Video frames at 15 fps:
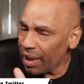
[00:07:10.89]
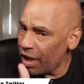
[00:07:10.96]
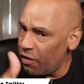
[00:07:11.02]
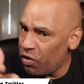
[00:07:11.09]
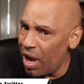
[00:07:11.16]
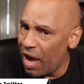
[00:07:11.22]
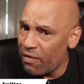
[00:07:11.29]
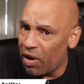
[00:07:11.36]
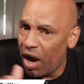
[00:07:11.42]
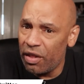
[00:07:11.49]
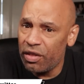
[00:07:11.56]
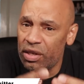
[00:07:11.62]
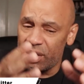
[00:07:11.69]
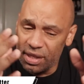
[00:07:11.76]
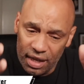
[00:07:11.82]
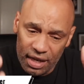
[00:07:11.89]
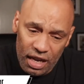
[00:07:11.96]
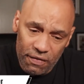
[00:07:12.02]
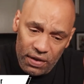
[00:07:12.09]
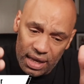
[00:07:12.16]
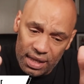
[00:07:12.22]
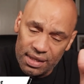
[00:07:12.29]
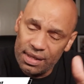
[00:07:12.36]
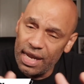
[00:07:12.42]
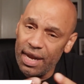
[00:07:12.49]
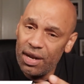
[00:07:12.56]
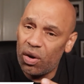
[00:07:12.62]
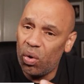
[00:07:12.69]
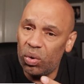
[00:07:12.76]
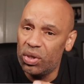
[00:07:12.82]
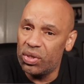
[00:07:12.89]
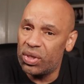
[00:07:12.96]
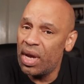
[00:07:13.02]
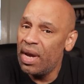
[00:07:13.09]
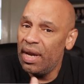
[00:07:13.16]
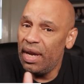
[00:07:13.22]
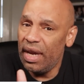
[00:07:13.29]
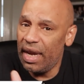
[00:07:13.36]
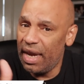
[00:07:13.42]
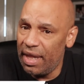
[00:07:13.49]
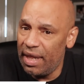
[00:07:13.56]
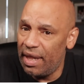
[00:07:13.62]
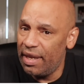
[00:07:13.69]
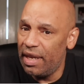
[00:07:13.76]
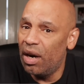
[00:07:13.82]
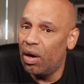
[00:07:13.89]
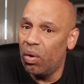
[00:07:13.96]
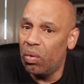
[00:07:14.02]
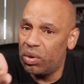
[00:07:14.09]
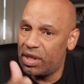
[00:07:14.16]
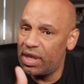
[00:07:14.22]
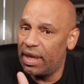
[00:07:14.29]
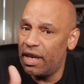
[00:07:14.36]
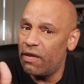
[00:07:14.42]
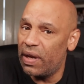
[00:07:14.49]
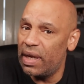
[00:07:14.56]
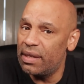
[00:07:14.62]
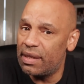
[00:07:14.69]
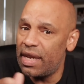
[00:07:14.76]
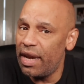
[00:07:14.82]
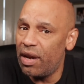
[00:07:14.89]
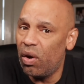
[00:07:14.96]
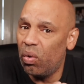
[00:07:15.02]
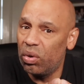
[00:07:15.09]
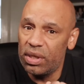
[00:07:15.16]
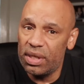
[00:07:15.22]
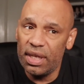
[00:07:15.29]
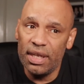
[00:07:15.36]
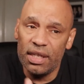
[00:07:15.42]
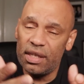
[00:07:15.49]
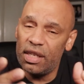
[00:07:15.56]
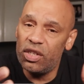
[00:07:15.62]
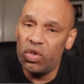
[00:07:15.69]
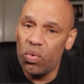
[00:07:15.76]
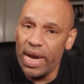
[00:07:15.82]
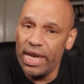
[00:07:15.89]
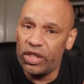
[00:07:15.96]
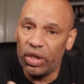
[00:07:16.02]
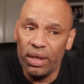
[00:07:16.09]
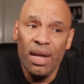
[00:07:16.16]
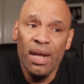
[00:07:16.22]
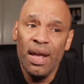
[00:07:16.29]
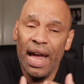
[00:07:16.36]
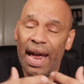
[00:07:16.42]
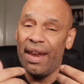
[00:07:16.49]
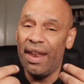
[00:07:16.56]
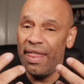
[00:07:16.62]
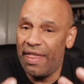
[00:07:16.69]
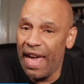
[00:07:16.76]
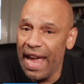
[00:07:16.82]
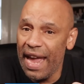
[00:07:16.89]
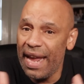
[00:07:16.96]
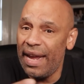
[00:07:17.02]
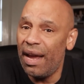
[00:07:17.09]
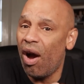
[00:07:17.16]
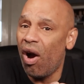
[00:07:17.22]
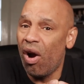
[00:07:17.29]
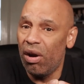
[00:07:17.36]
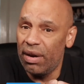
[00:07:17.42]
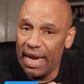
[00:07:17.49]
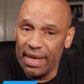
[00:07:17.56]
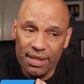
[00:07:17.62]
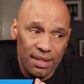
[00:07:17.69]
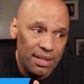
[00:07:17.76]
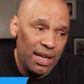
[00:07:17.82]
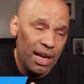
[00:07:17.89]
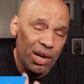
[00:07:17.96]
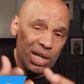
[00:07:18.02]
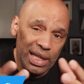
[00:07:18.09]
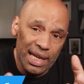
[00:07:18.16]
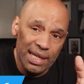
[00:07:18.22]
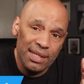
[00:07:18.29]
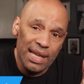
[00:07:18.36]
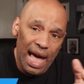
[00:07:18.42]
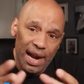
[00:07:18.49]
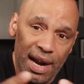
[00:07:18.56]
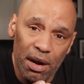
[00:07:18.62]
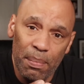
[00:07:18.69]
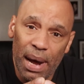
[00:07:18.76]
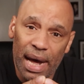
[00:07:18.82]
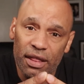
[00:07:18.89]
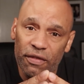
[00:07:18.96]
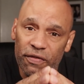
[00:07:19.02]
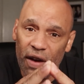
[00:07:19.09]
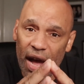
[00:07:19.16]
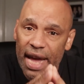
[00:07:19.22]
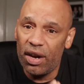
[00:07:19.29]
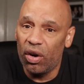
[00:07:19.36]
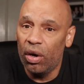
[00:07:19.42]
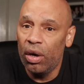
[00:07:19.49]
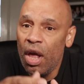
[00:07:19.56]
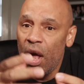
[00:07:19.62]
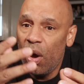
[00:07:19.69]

if you have other significant stakeholders in, you know, significant stakeholders in the situation, and they aren't necessarily excited about the fight or